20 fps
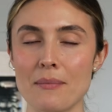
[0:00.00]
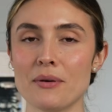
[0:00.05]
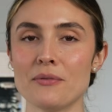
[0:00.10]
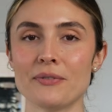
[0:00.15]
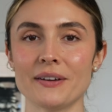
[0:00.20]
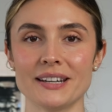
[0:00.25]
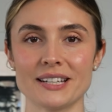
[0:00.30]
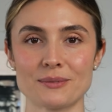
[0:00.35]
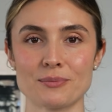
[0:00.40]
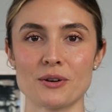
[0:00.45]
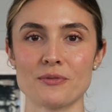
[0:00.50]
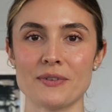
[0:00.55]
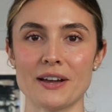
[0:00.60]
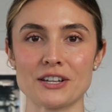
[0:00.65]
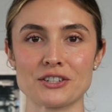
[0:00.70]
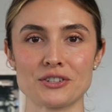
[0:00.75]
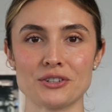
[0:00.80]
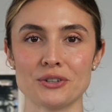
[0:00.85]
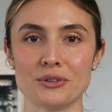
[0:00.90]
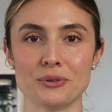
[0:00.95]
I'm a fitness
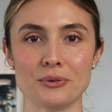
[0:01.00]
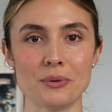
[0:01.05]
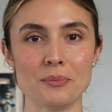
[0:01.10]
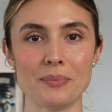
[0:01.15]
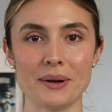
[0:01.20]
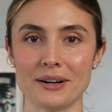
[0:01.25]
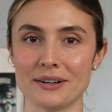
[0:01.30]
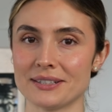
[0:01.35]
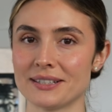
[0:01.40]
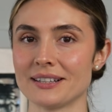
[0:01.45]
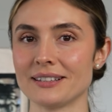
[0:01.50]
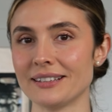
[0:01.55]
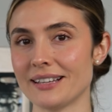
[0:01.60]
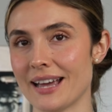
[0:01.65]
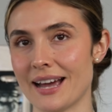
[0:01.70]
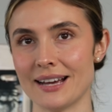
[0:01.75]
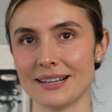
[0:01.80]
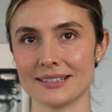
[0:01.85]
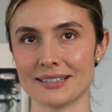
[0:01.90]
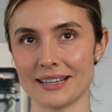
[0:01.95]
professional who embarrassingly
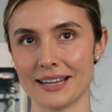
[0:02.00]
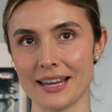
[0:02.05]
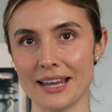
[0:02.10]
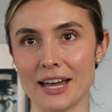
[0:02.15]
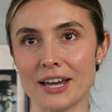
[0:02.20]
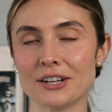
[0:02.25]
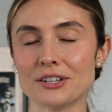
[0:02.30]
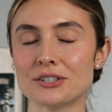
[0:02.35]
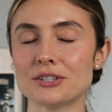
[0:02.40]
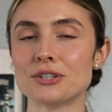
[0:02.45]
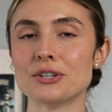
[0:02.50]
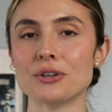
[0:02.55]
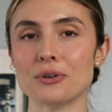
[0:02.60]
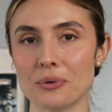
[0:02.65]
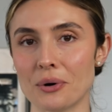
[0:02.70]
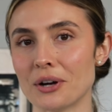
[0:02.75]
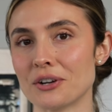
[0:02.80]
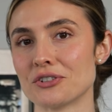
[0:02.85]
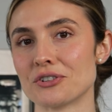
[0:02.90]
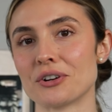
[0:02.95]
has like
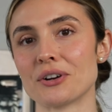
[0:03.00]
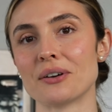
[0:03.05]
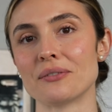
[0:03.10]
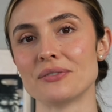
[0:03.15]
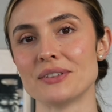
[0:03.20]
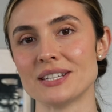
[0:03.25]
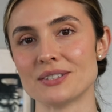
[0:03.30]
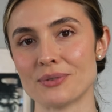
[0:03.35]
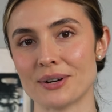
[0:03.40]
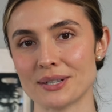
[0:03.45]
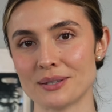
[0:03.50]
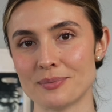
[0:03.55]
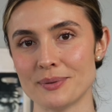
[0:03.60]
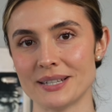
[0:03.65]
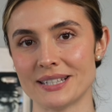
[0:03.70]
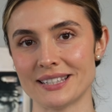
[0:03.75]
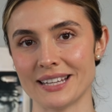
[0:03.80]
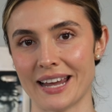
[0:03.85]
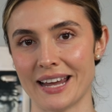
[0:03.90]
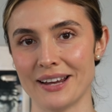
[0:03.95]
200 of these
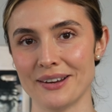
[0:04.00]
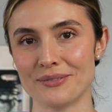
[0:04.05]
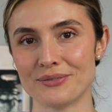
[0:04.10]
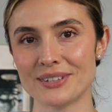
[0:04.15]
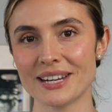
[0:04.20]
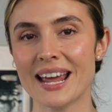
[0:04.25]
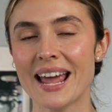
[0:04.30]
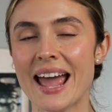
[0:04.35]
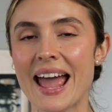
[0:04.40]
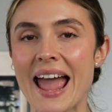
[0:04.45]
recipes saved,